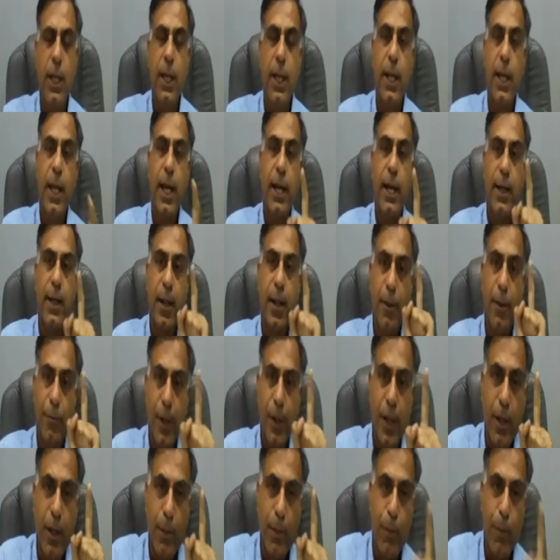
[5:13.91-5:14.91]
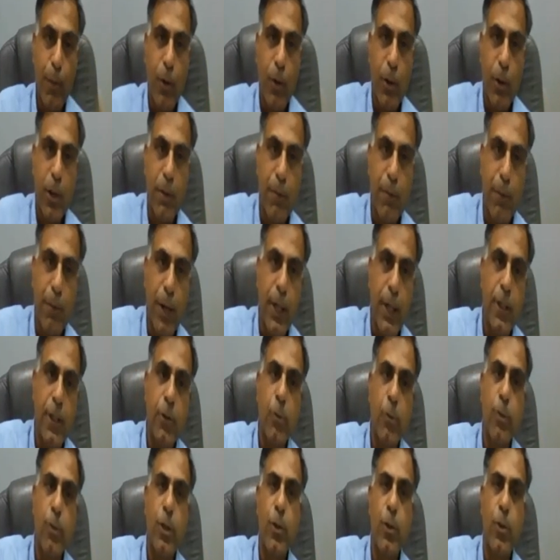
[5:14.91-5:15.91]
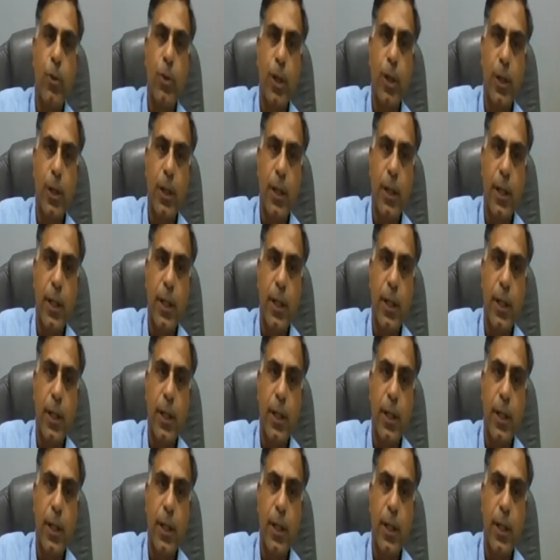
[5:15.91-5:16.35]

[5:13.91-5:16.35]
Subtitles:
And a very important point to be noted here